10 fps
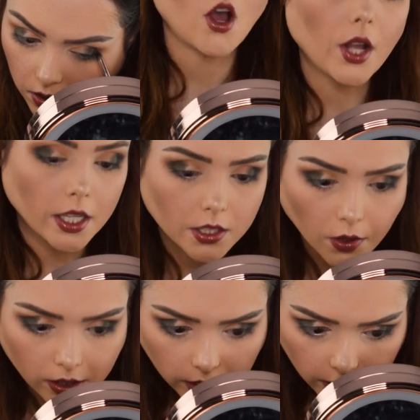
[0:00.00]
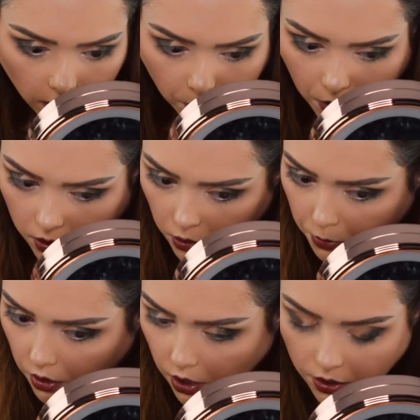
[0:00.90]
Okay, so I cleaned up a little
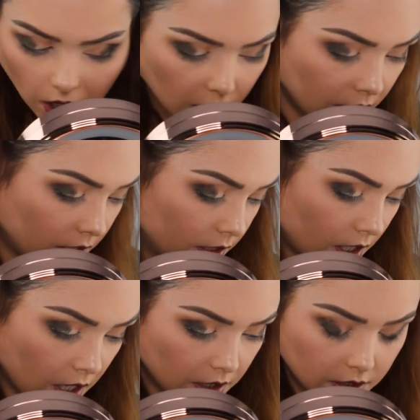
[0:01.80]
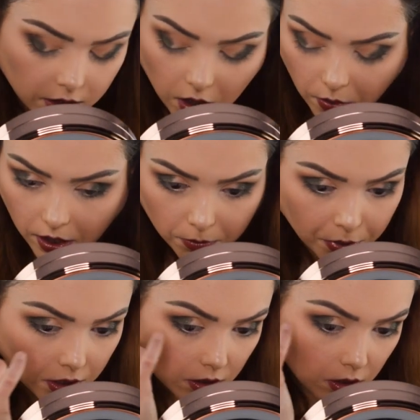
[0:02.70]
bit around the eyes. I did go in and
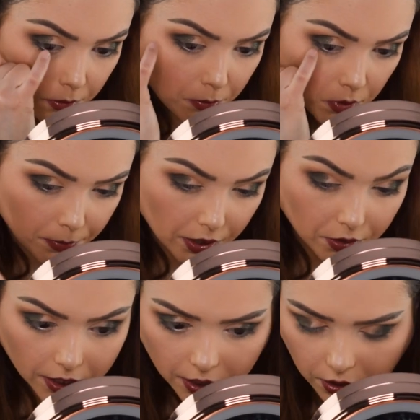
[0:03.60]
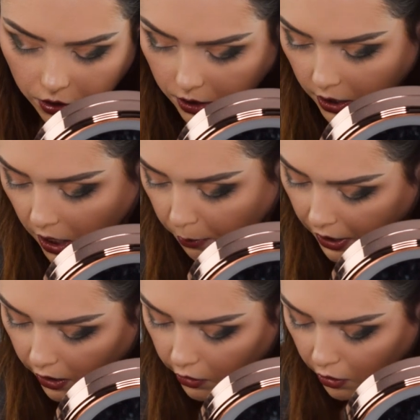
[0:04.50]
put a little bit more in my crease just to kind of
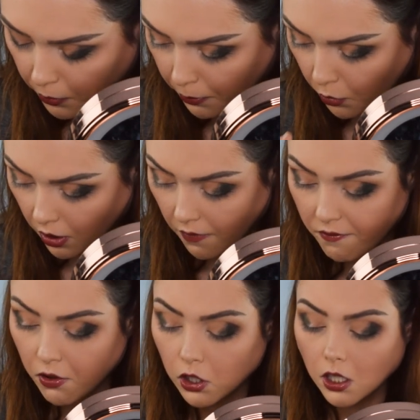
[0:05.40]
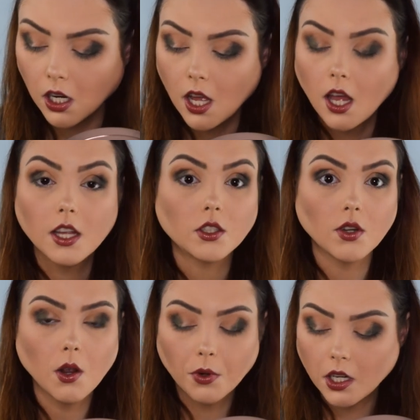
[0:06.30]
make it a little bit more fuller. So
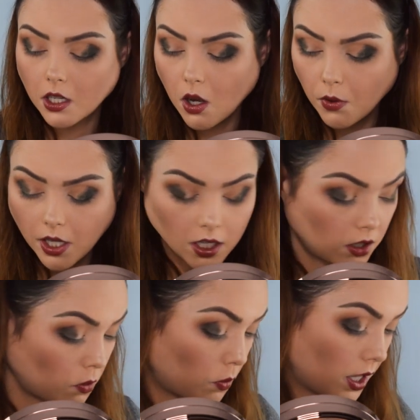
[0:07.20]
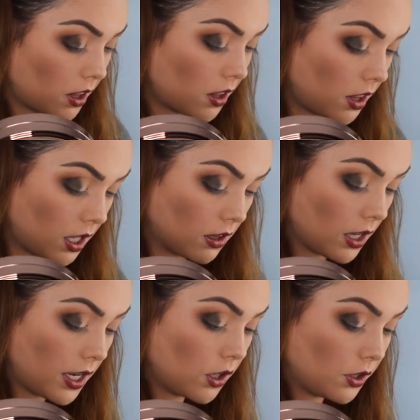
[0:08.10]
now we're gonna go in with the
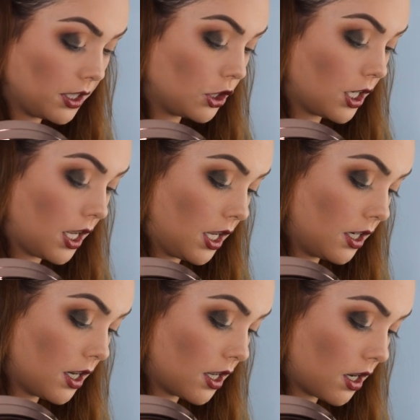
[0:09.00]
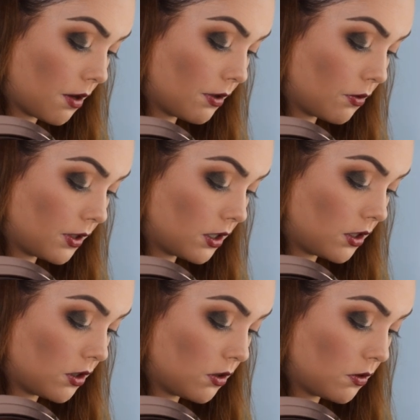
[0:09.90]
light green shade and I'm going to
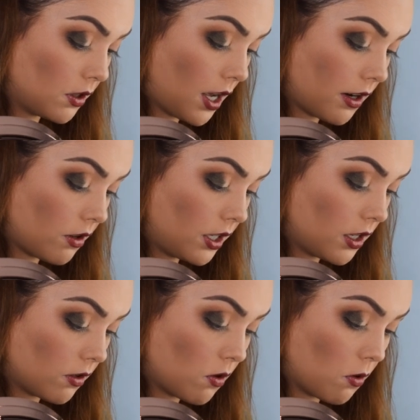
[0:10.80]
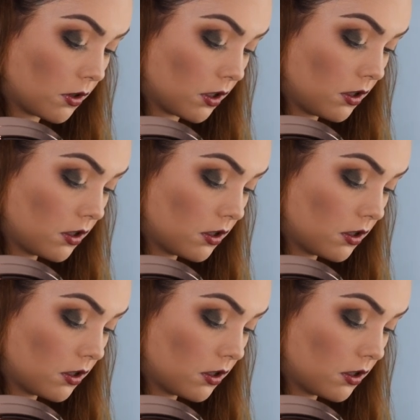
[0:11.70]
do that on the inner corner.